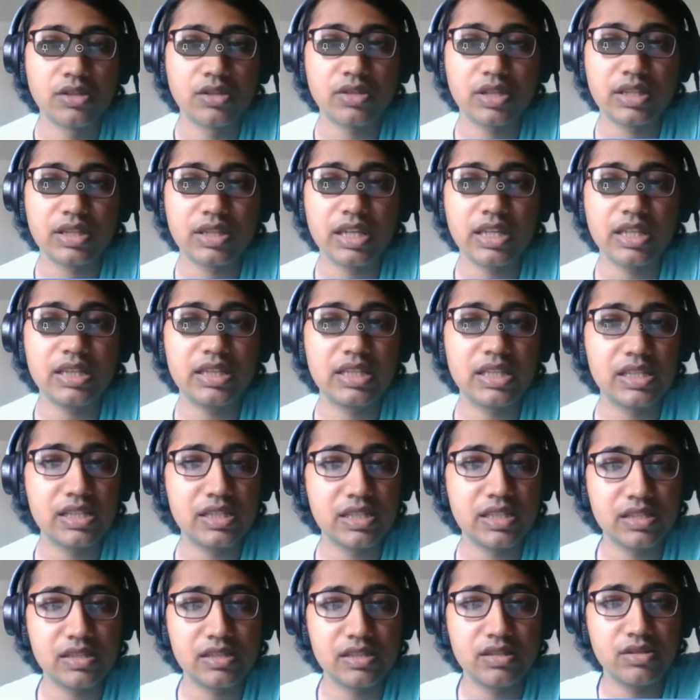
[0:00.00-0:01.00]
So I think
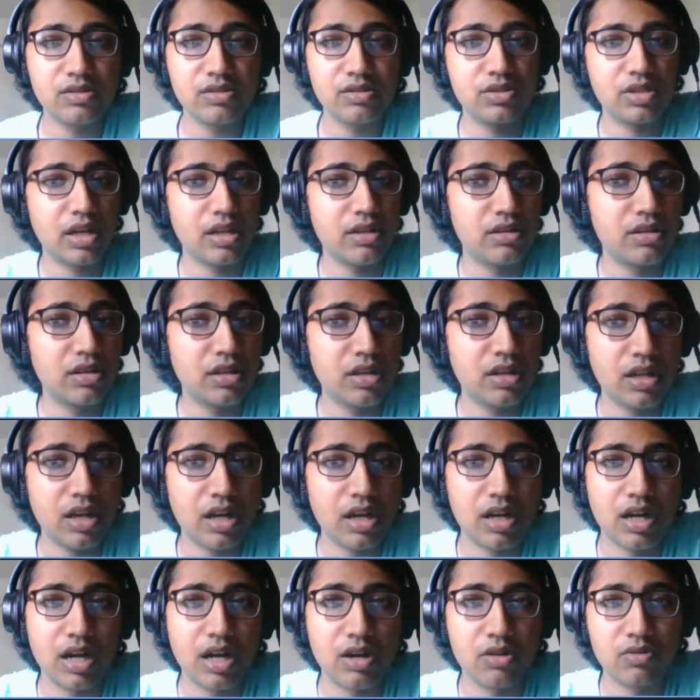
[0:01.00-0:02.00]
this is the general
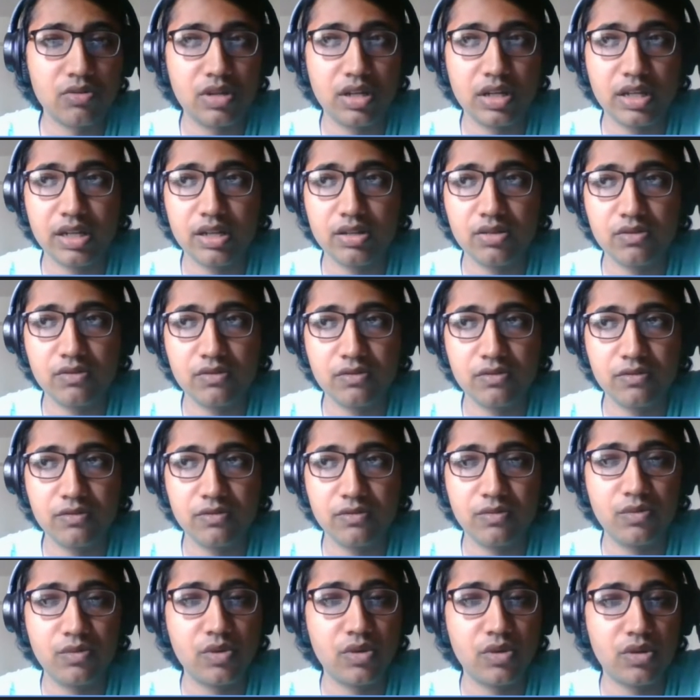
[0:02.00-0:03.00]
outline of
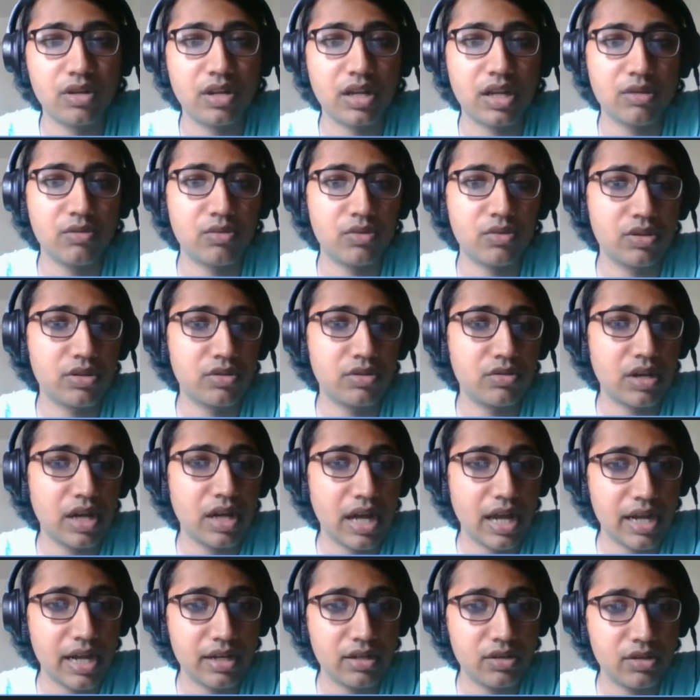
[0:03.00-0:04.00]
what I wanted to
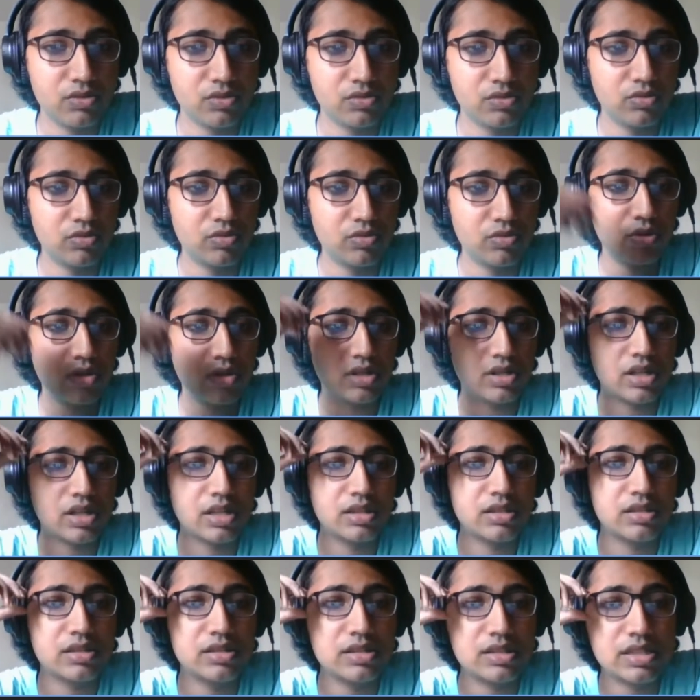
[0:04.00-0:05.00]
add to what
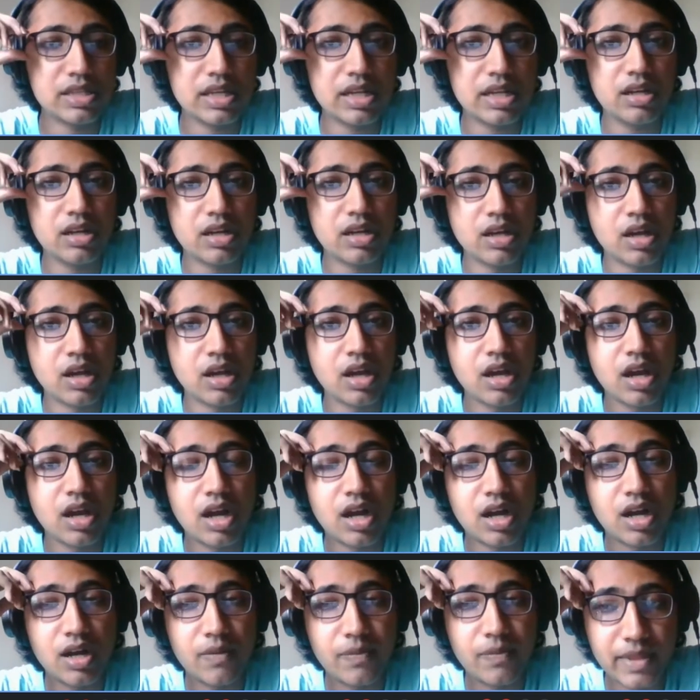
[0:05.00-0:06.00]
Nandan said.
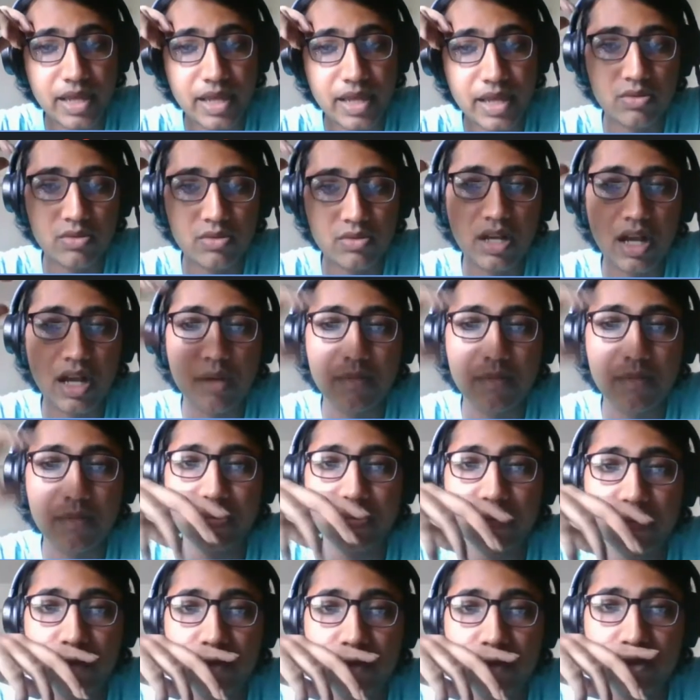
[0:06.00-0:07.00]
Now
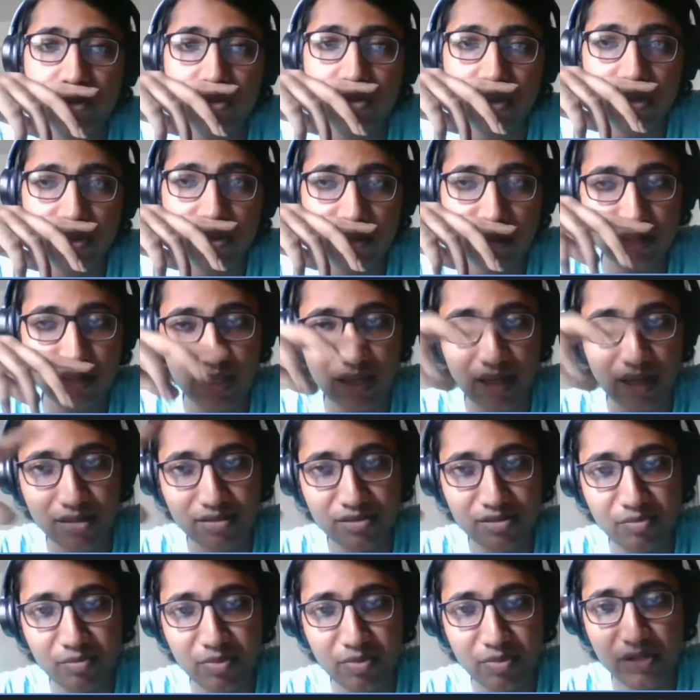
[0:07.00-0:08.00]
coming to the
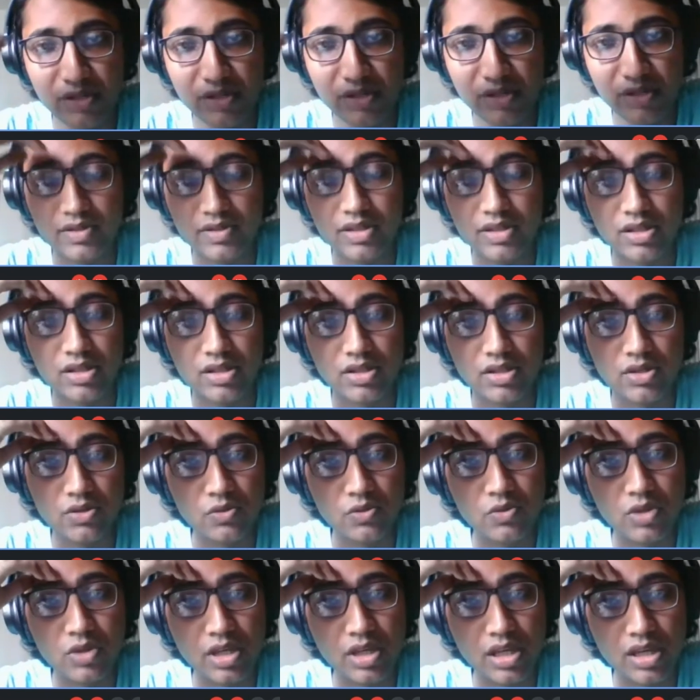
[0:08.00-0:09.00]
other part of it, the
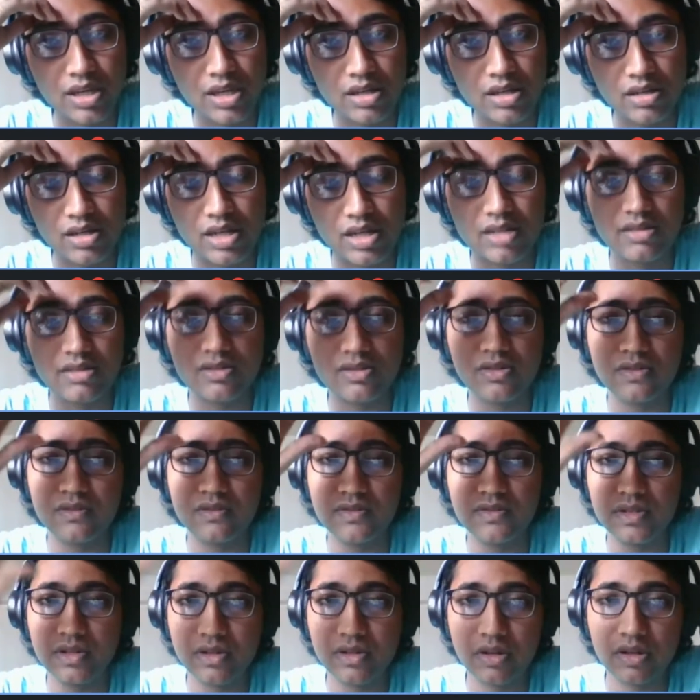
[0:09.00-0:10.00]
UK and sort
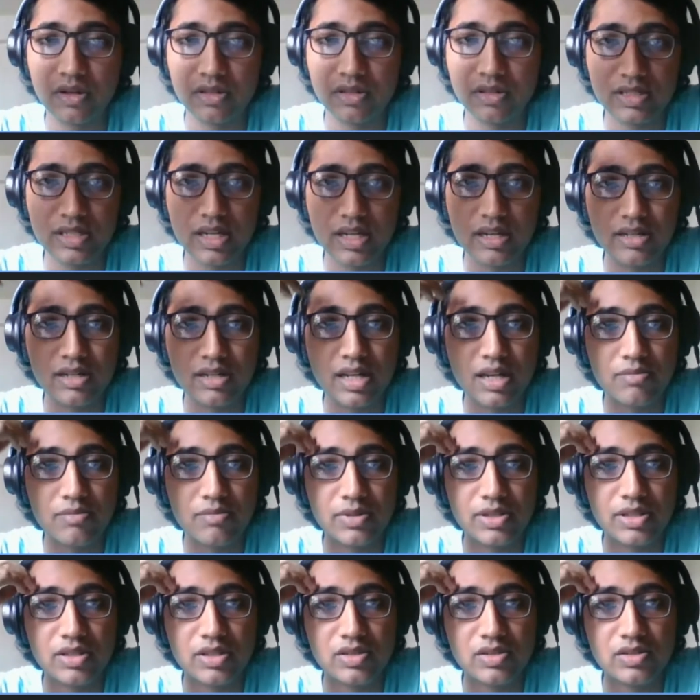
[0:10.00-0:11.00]
of the non-standard
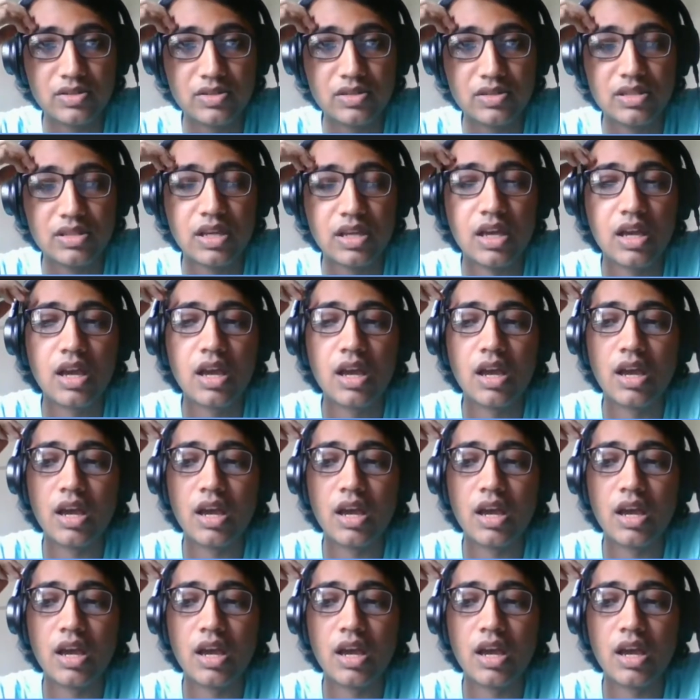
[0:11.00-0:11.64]
applications.